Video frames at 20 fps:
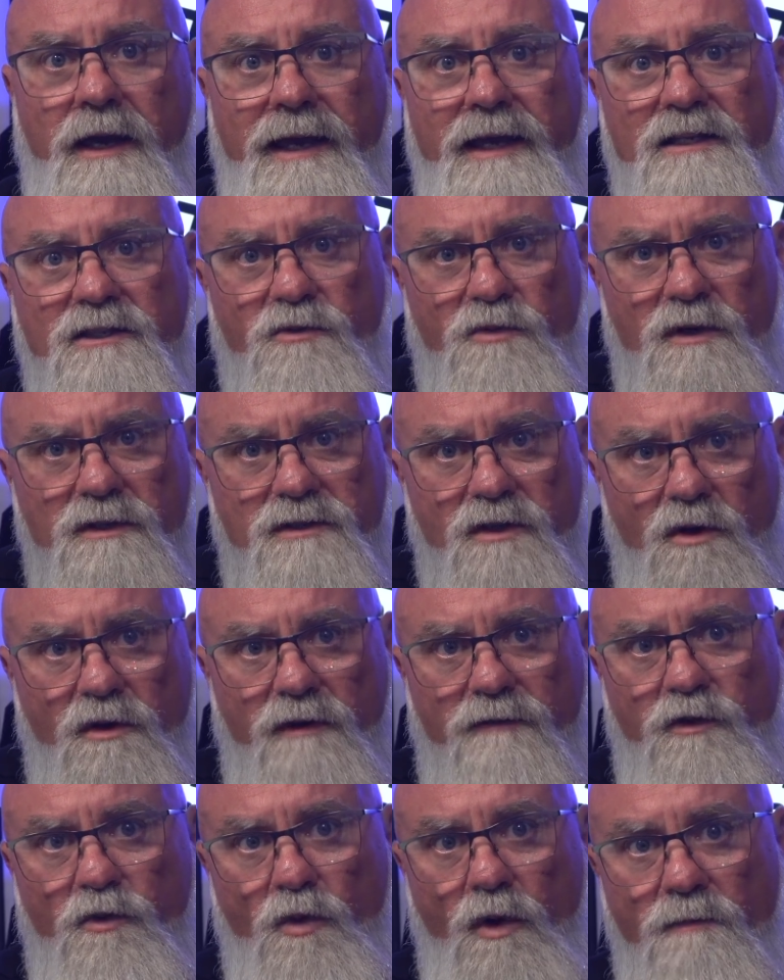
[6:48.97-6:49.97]
is a result
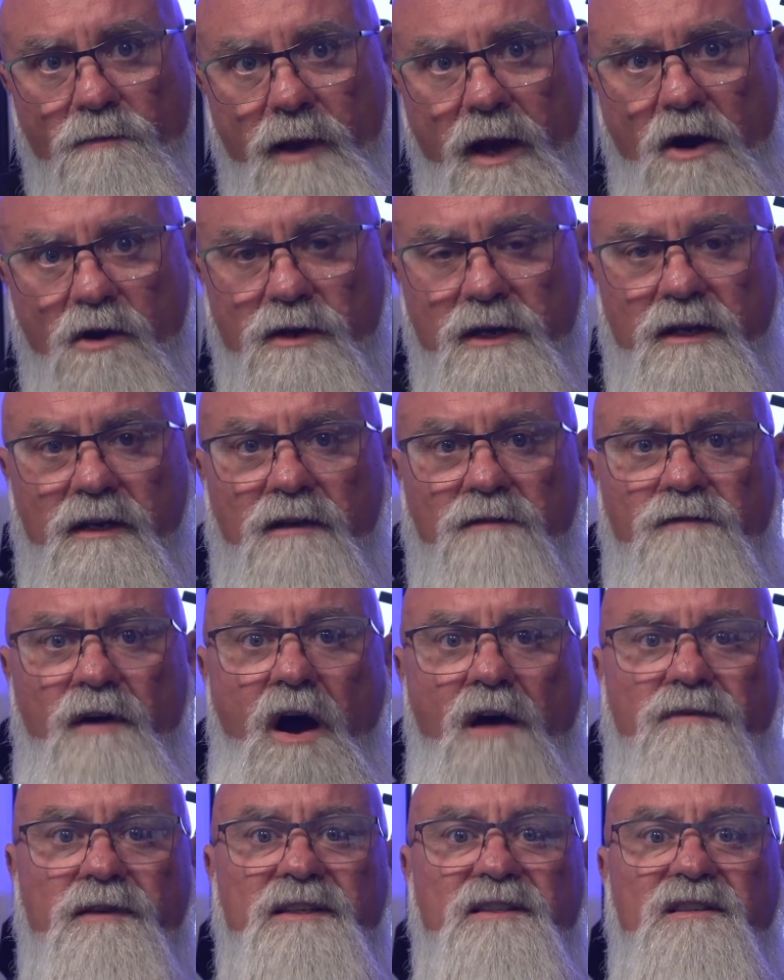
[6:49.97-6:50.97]
of the rebellion
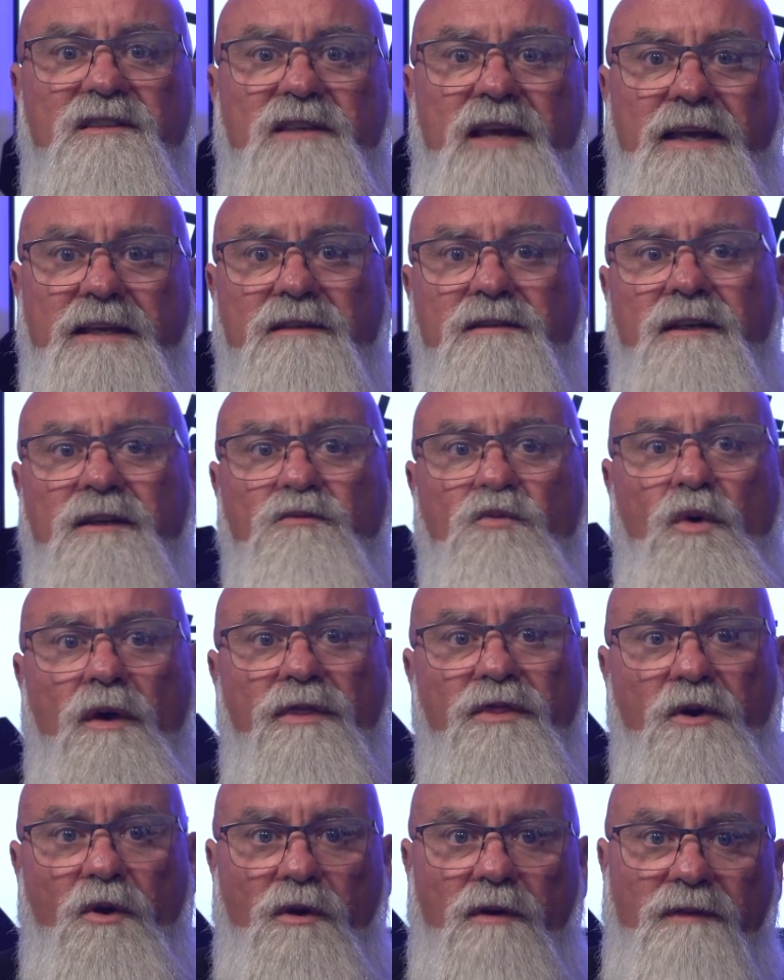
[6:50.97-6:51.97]
involving Satan and
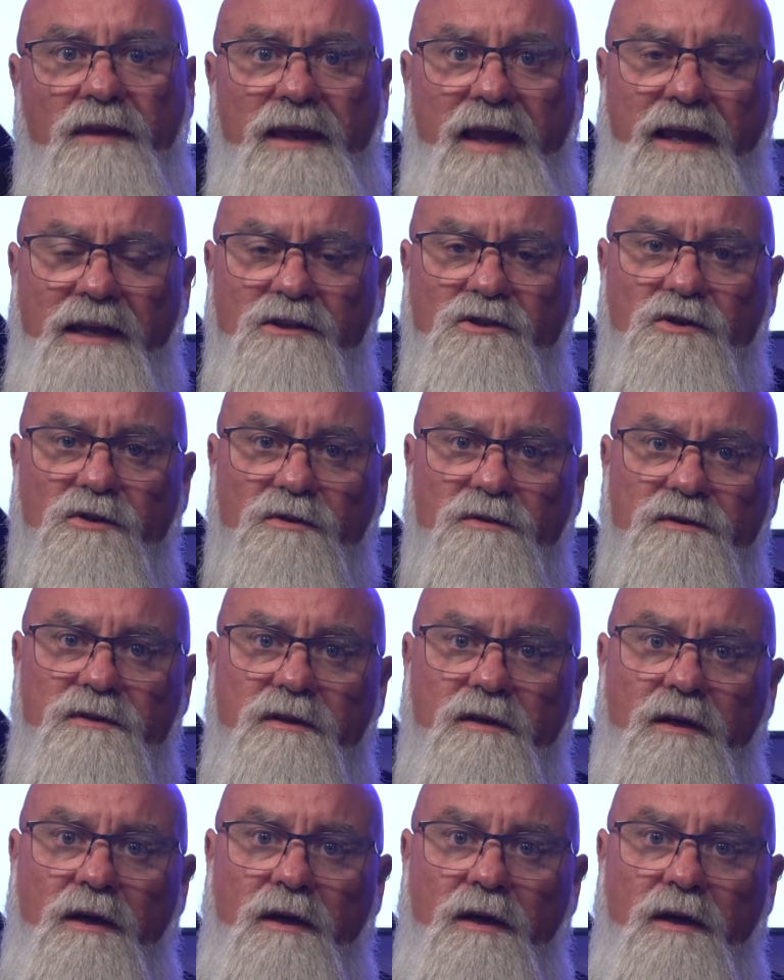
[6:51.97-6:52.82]
one-third of the angels.